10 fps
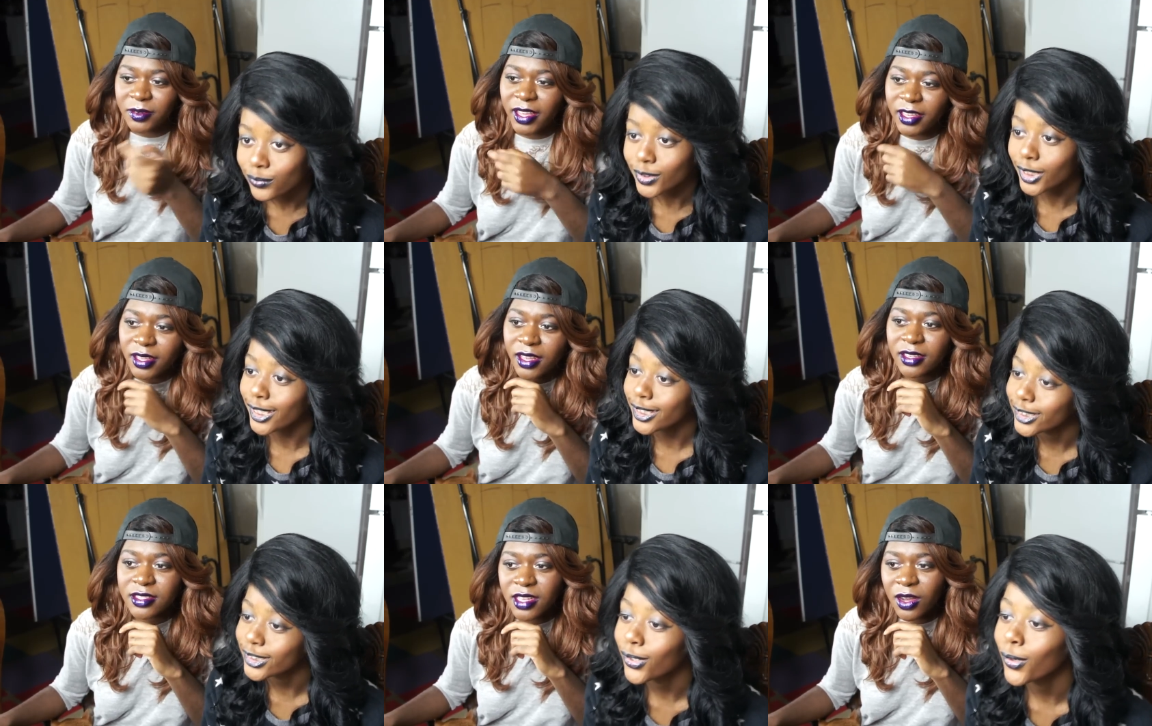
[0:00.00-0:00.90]
Speaker 1: Okay.
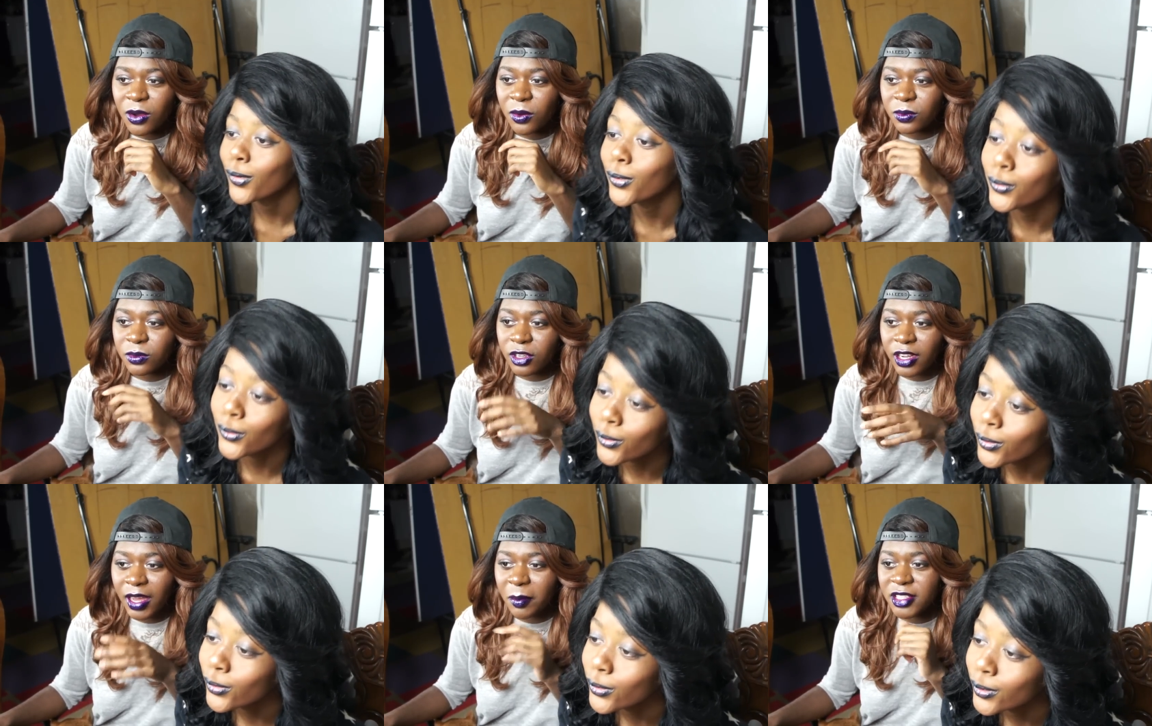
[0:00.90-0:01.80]
So, so
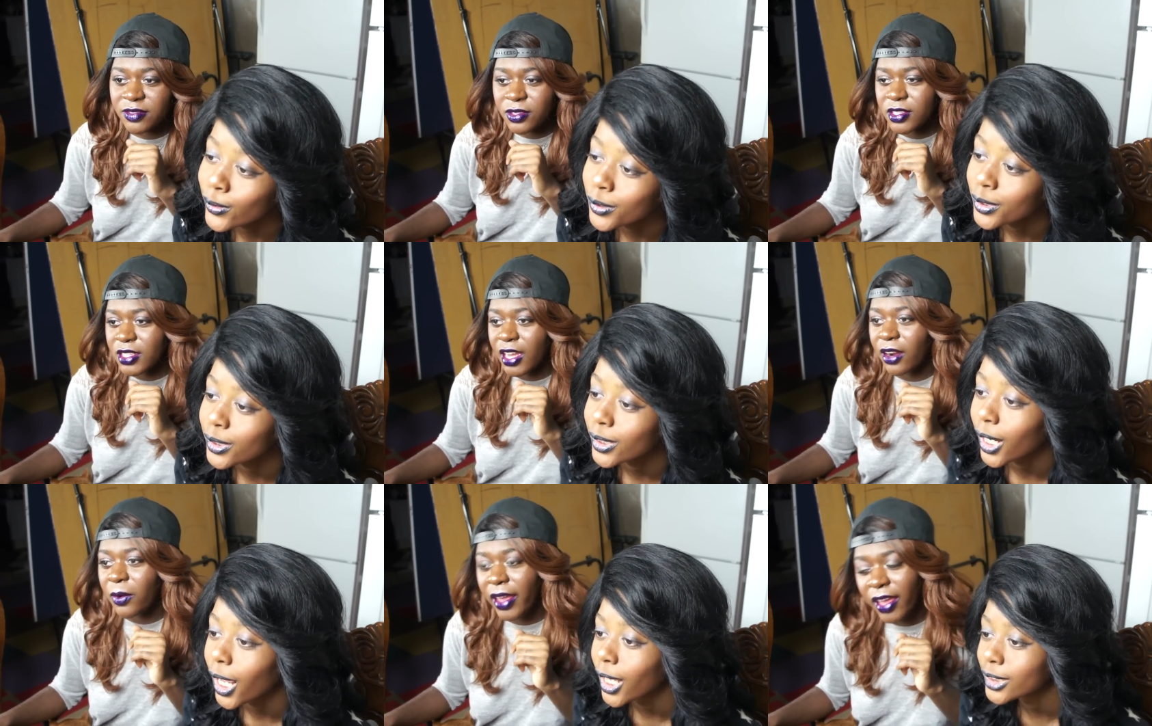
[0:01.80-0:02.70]
look how much views he has got.
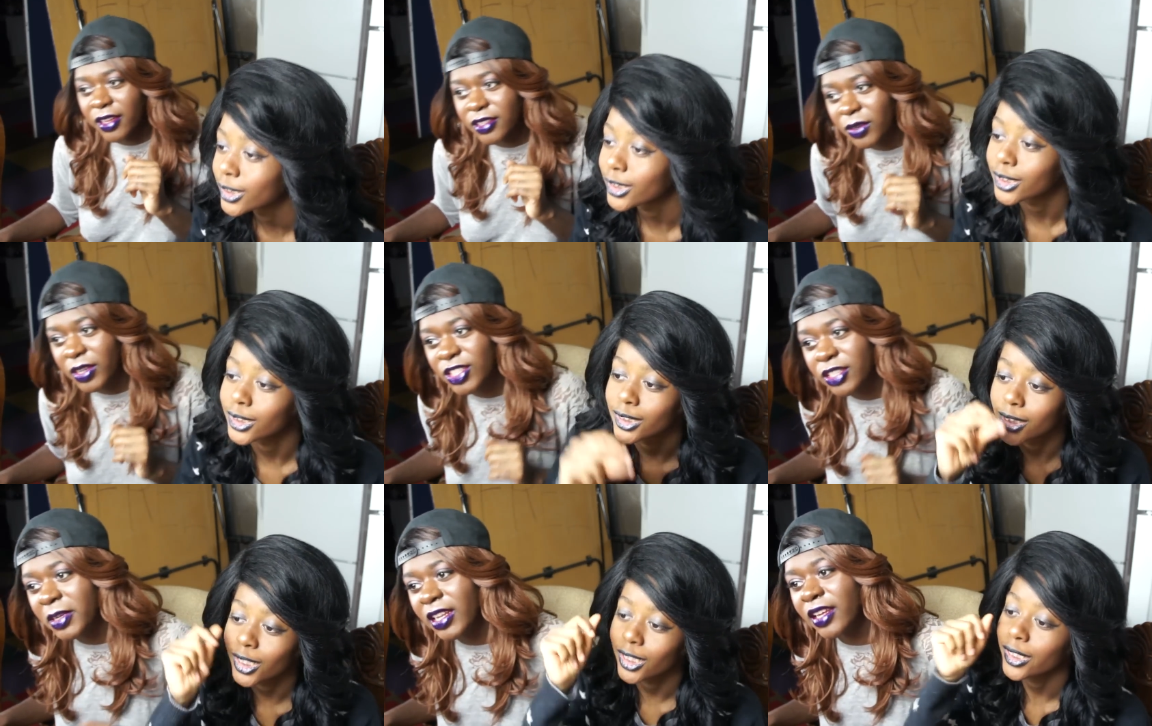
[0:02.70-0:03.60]
Okay, so it
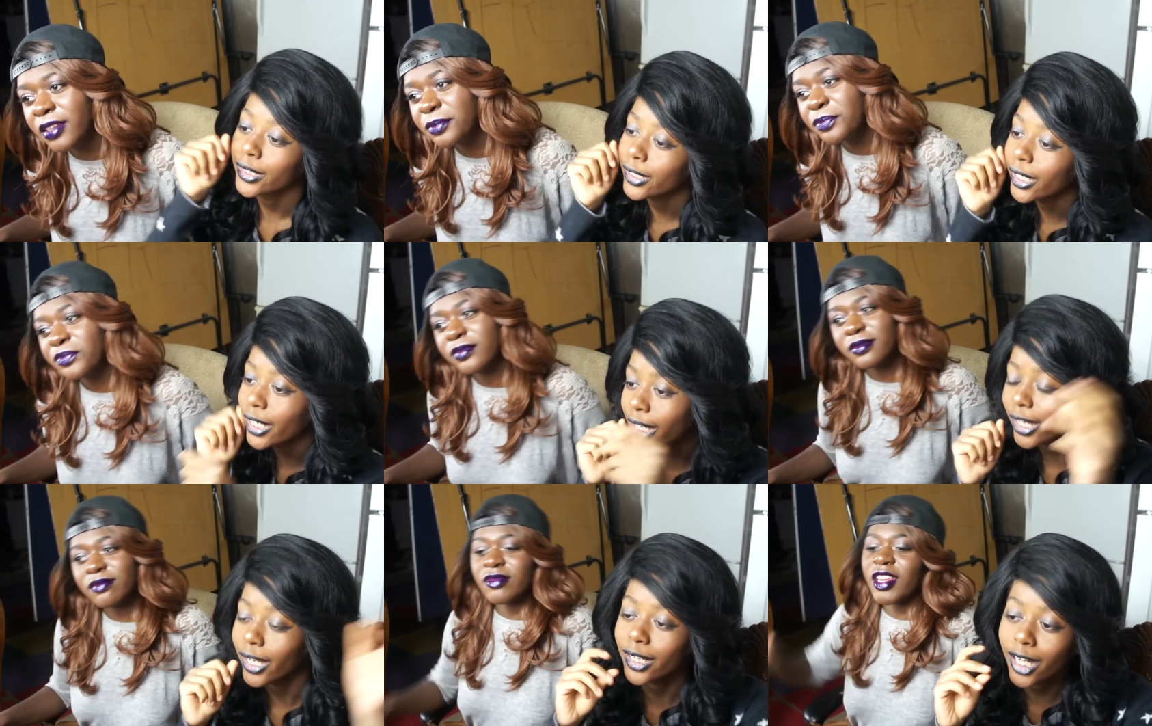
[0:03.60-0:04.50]
should be lit.
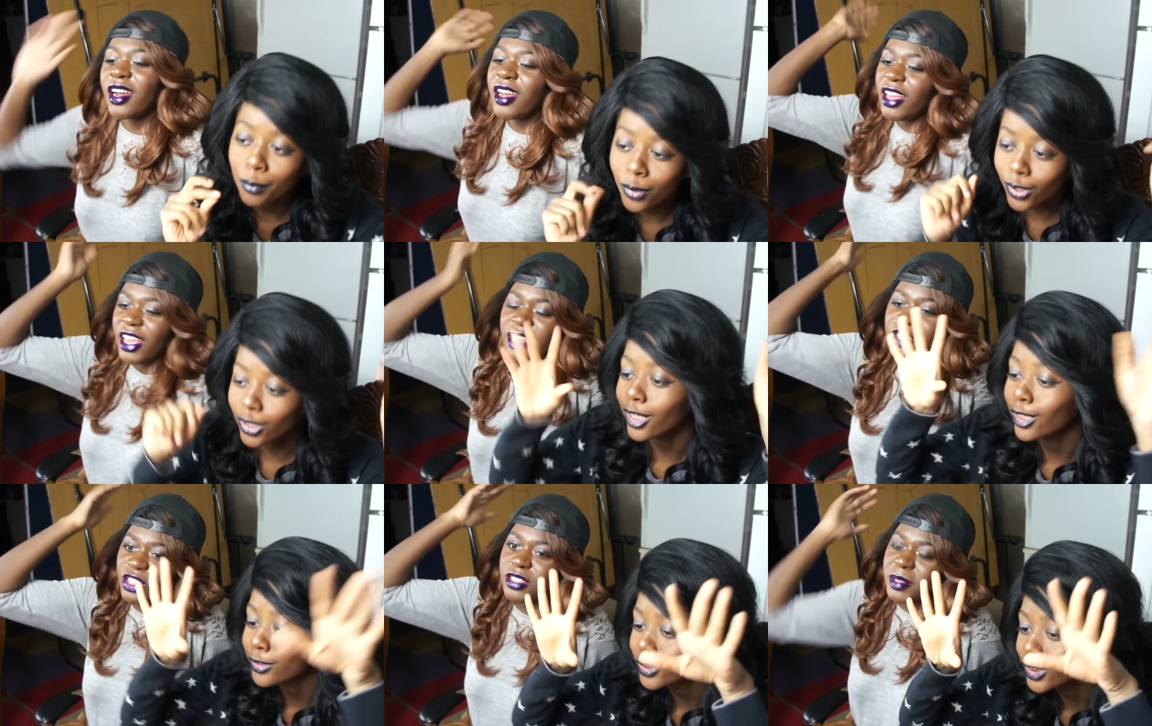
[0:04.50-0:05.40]
It,
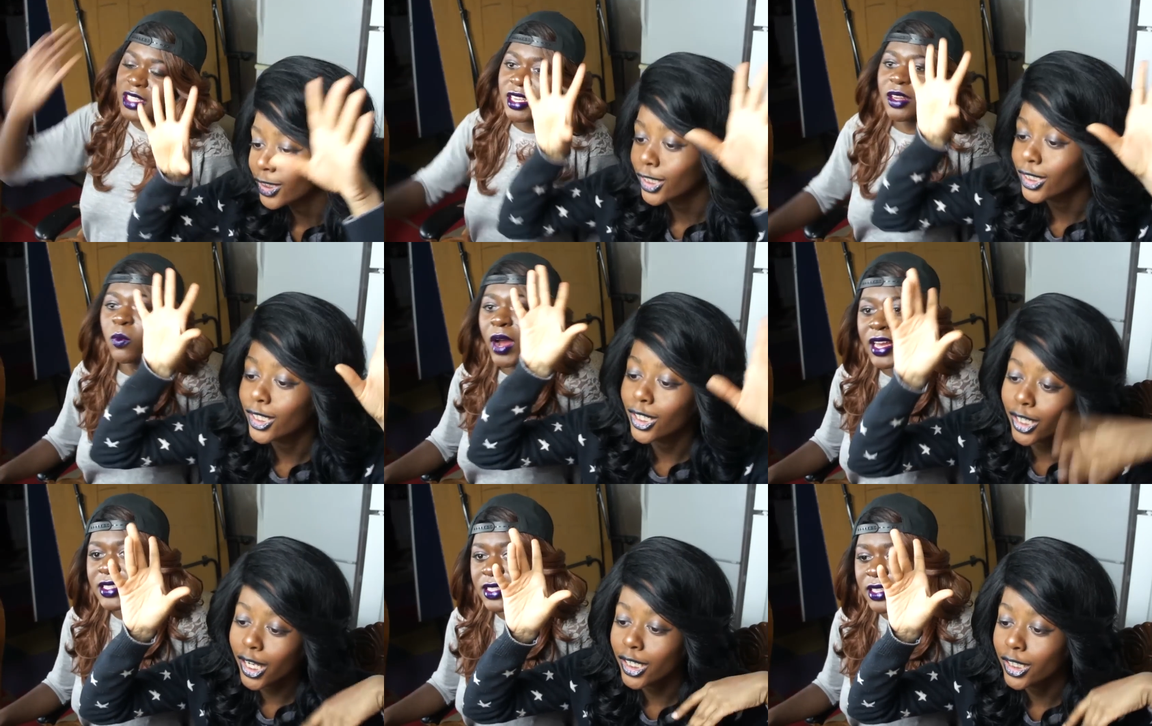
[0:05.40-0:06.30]
should be lit. Why
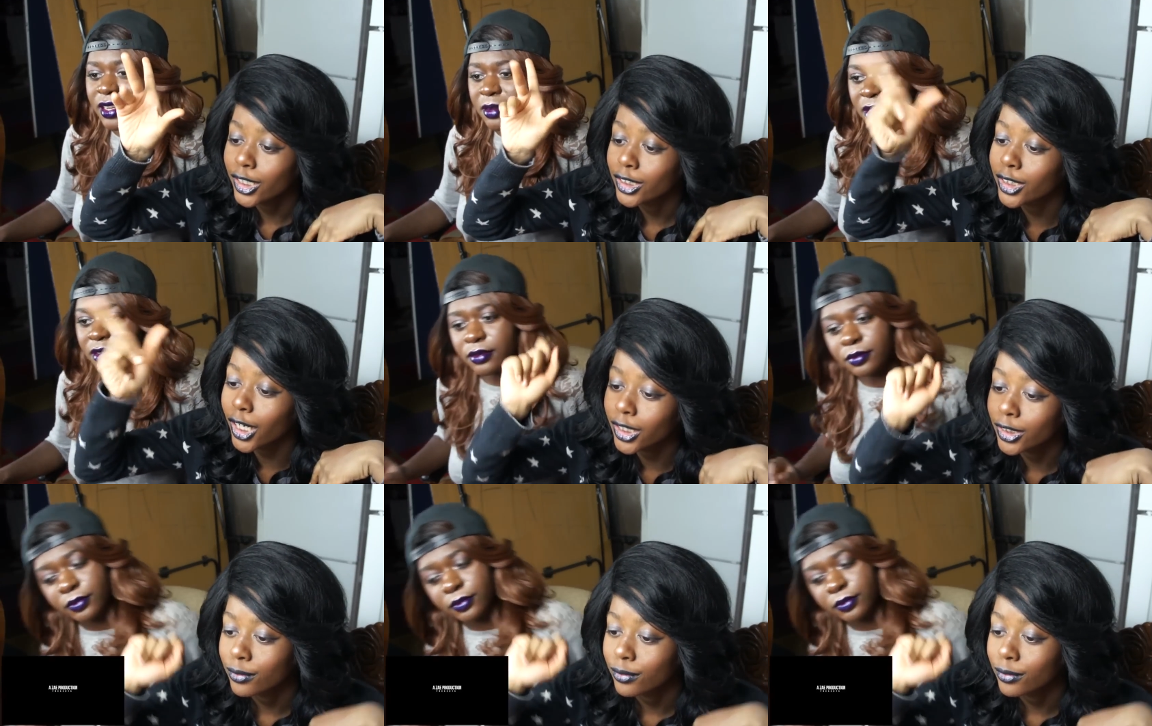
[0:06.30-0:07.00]
okay. is it saying Start.